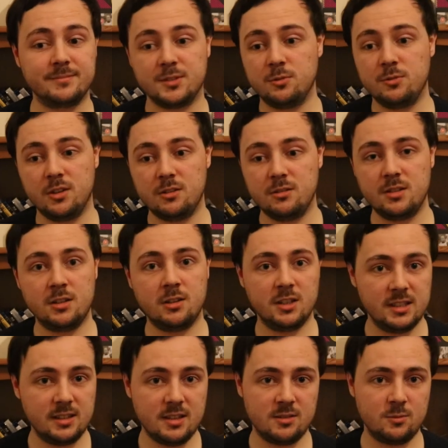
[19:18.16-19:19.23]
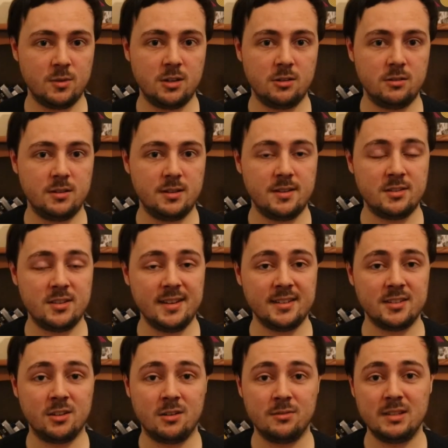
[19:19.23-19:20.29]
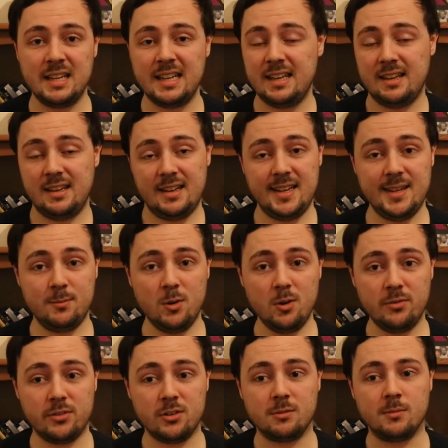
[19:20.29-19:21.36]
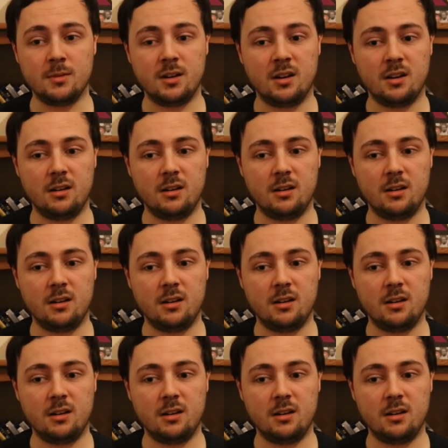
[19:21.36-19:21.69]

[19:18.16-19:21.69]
Although, you know, as well, in the second half, a war film.